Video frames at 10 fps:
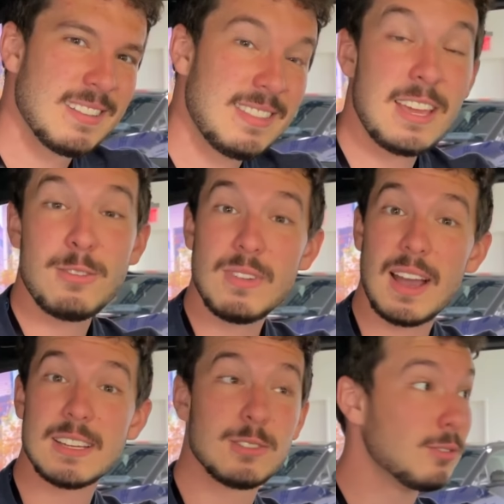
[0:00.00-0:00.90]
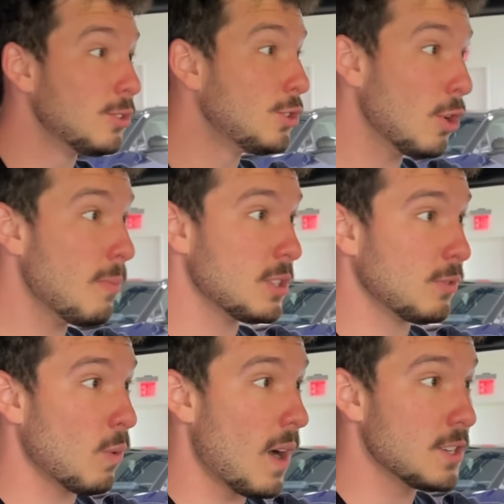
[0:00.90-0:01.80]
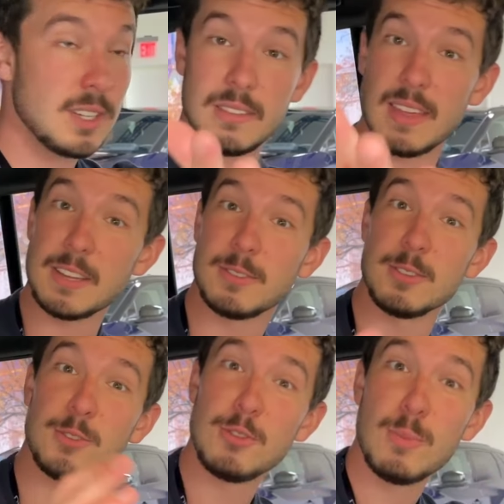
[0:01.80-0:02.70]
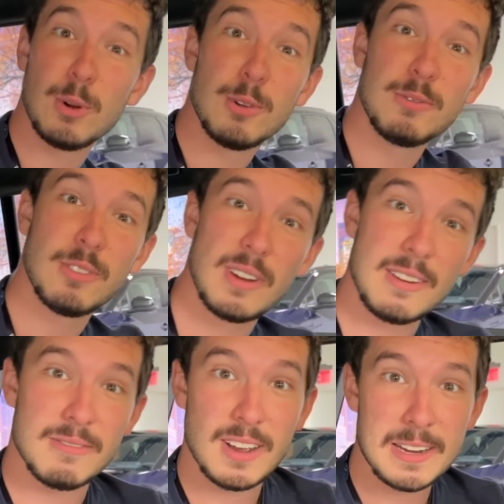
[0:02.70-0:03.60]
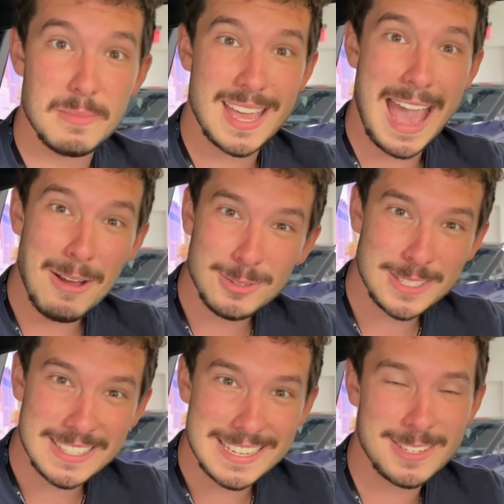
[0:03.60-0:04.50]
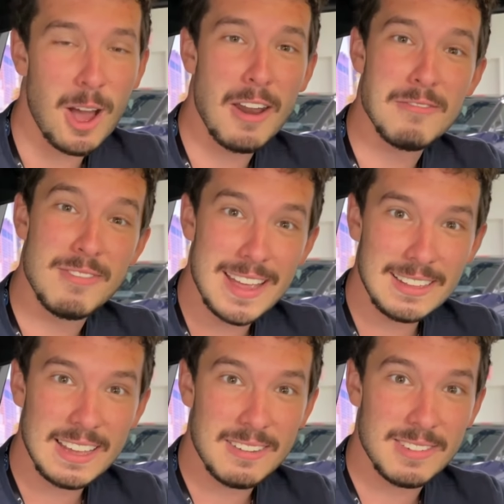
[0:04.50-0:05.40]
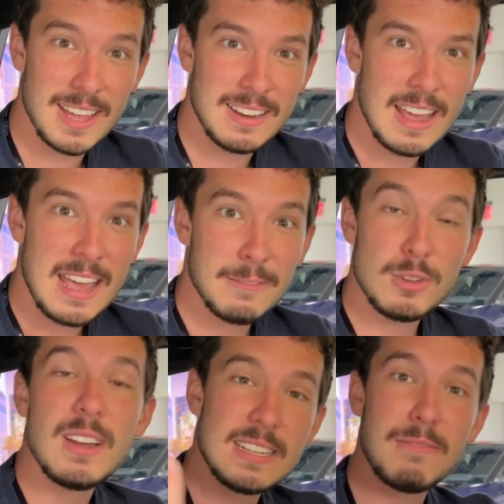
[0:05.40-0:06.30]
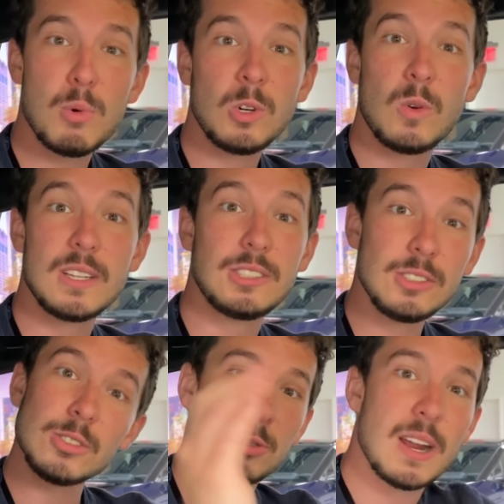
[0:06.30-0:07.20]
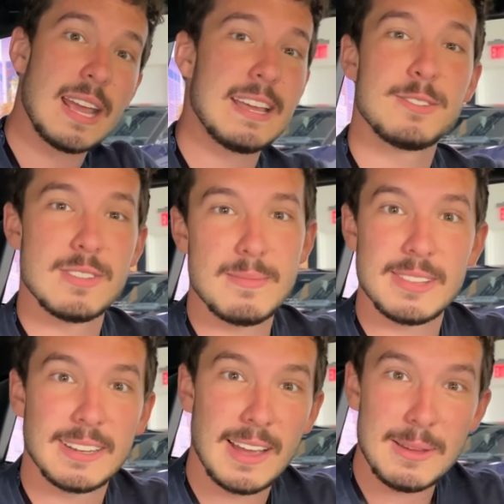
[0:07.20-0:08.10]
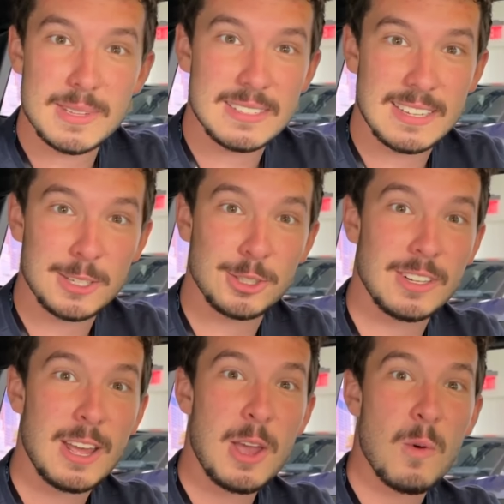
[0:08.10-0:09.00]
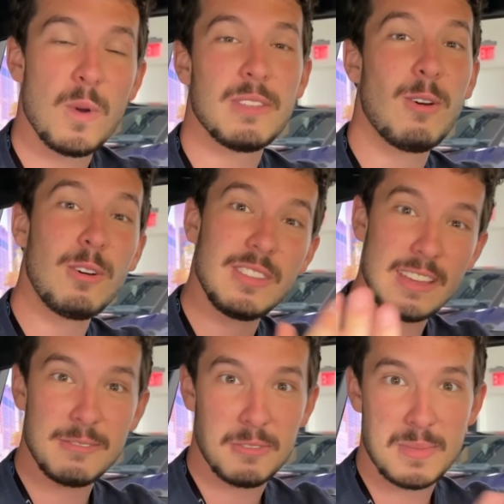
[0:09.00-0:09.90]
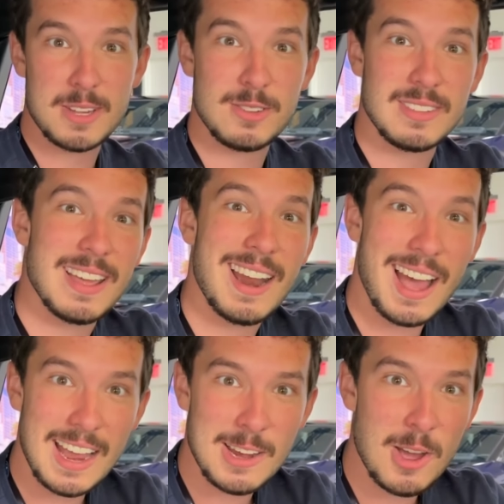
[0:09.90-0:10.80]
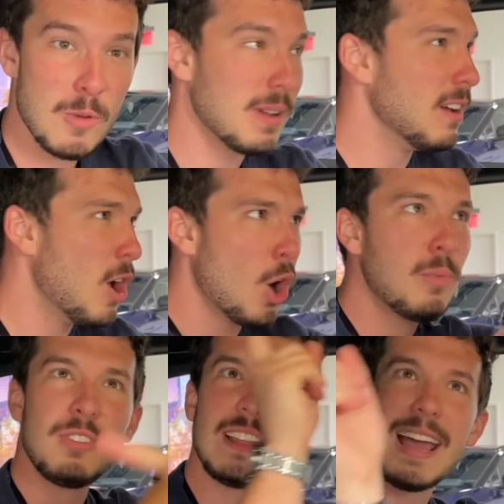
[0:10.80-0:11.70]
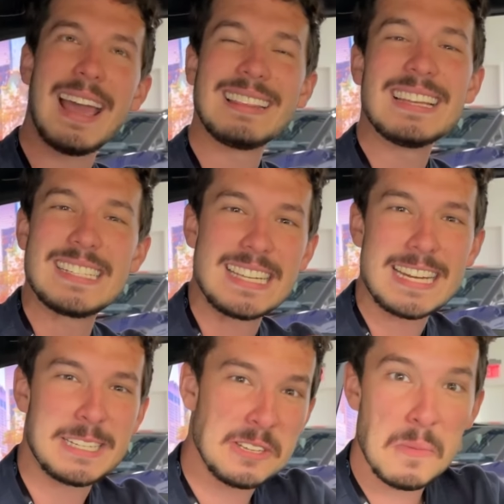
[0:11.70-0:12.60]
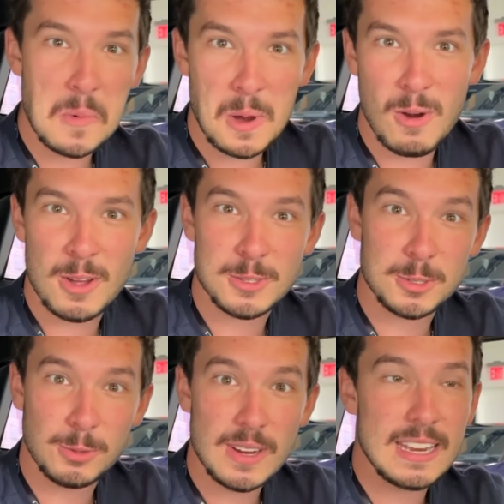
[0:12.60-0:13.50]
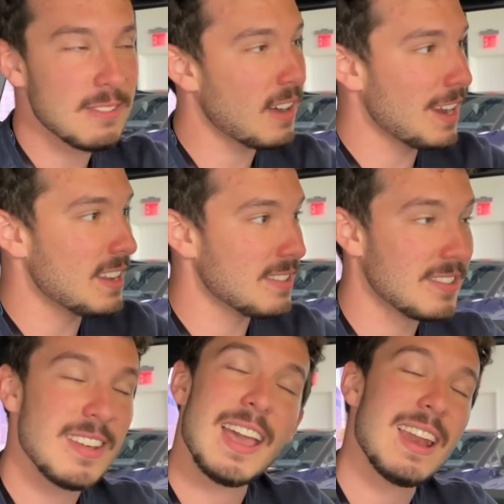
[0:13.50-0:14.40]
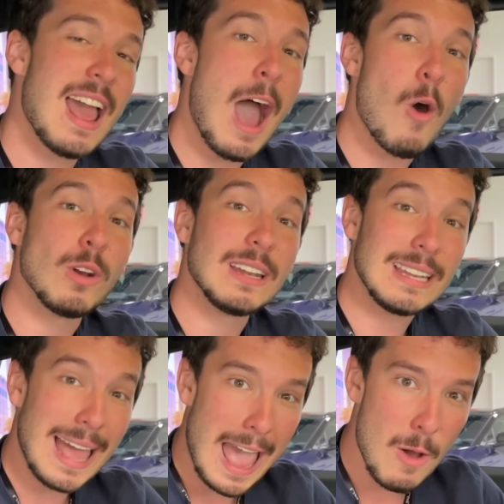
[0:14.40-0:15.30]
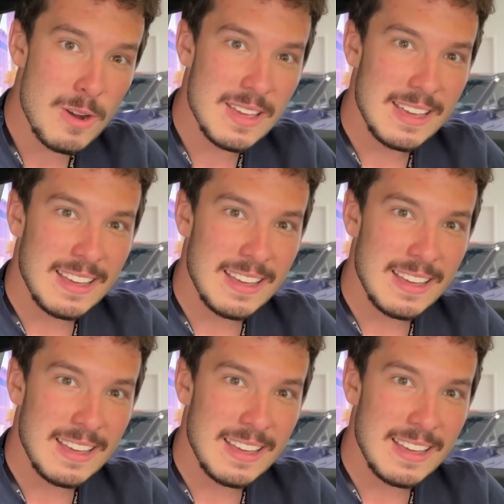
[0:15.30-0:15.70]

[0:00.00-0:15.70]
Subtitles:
Thank you guys so much for watching, and thanks to Subaru for inviting me out to this unveiling event. If you guys have more questions, I'll try to answer them in the comments section with all the information that I know, but hopefully I listed it somewhere on screen if I didn't say it out loud.